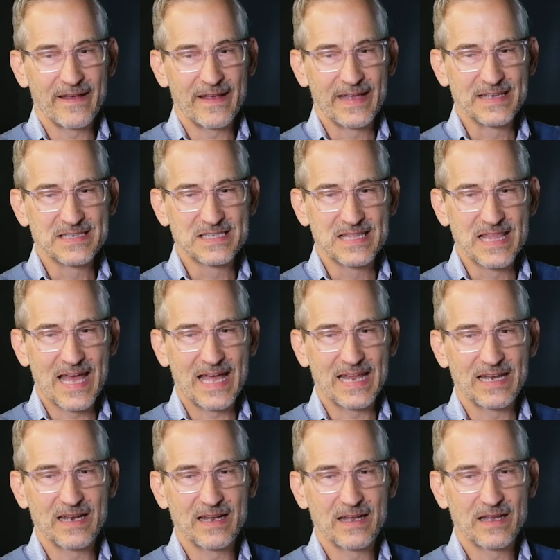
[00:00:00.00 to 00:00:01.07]
is
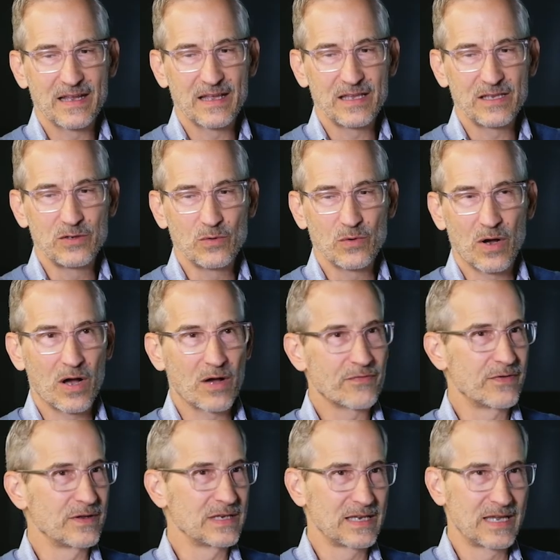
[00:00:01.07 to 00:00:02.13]
that you
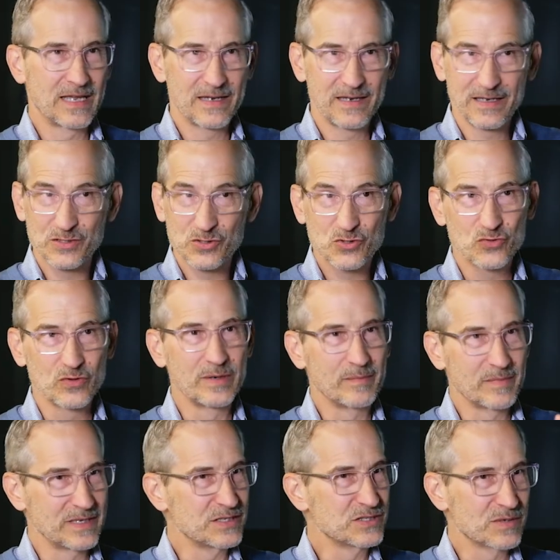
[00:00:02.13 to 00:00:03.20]
often get
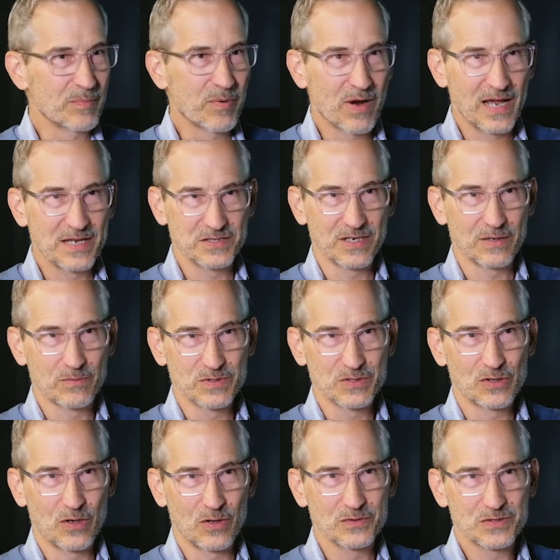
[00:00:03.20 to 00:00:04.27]
extremely surprising
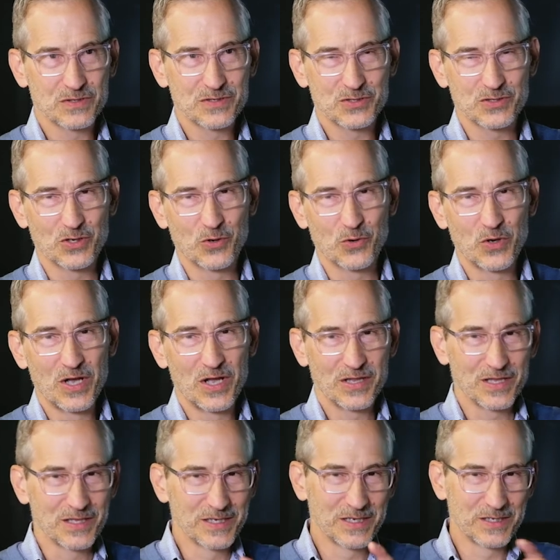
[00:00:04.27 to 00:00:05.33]
results. So
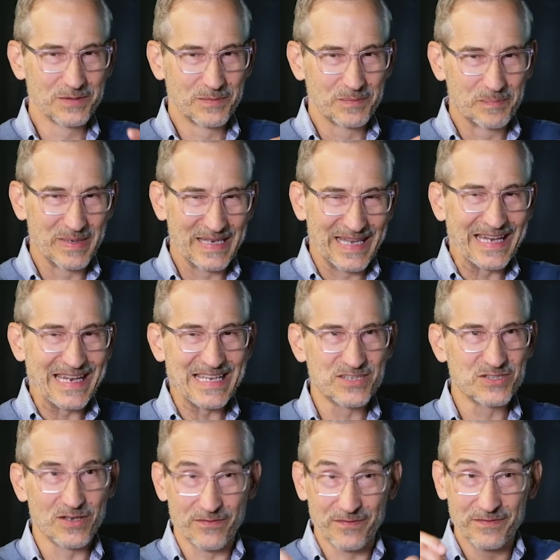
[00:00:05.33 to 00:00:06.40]
the little
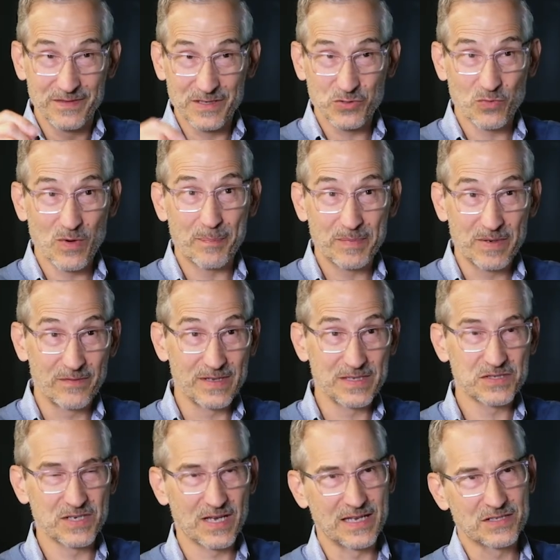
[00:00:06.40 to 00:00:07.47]
beginnings of disruptive
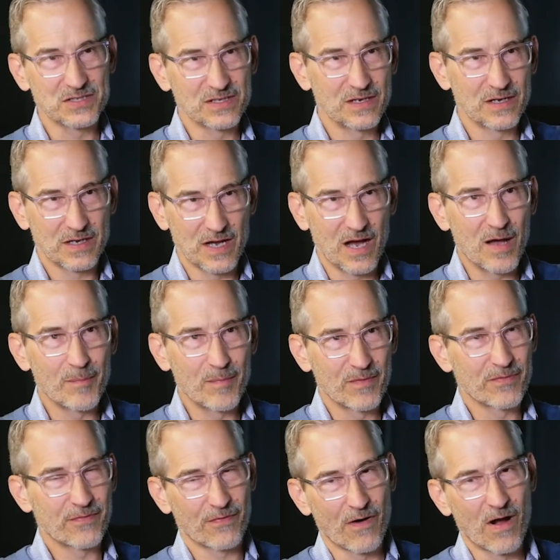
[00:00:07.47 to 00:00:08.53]
insights come
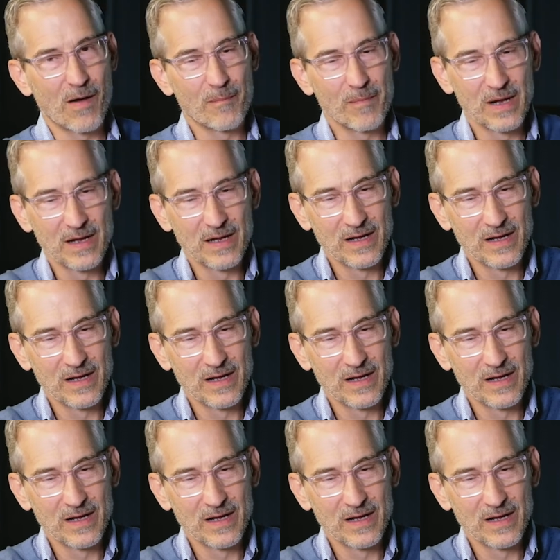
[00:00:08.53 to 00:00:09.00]
from